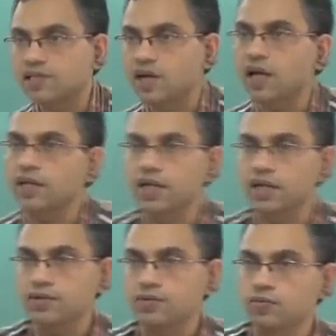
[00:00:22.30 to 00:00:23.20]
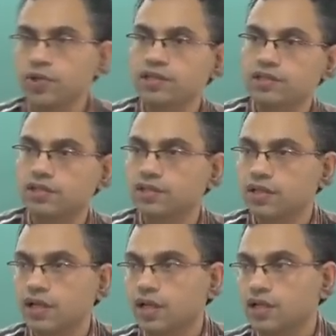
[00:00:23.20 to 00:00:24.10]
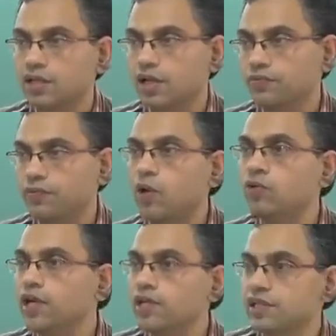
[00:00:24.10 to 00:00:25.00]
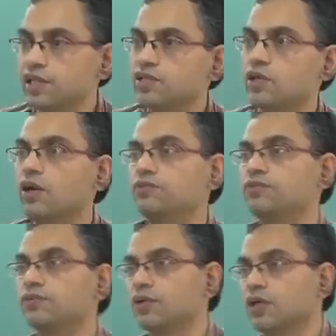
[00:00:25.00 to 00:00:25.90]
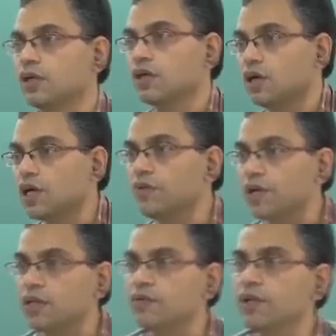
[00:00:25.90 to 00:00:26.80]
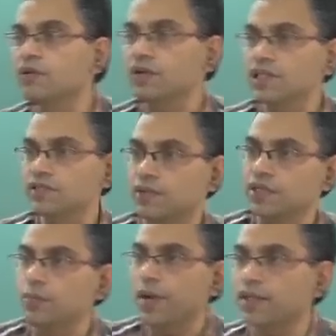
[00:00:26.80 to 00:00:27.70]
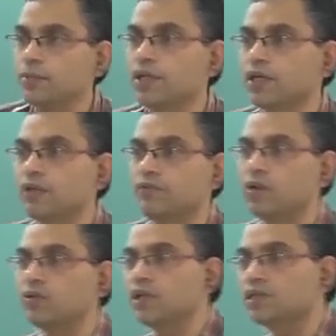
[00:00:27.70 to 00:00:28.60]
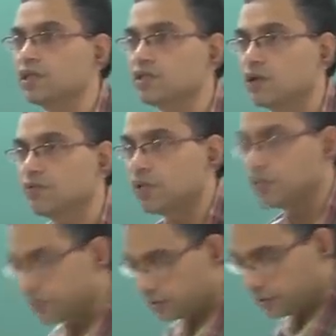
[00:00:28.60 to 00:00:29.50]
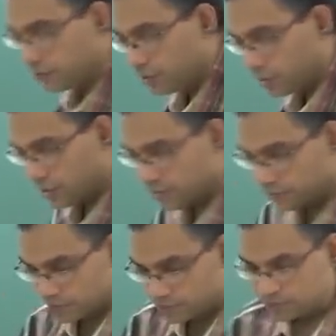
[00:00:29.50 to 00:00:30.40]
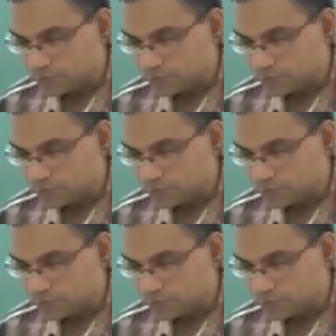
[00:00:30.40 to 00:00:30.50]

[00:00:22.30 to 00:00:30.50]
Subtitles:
started with the foundations of convective heat transfer, the mathematical foundations of convective heat transfer.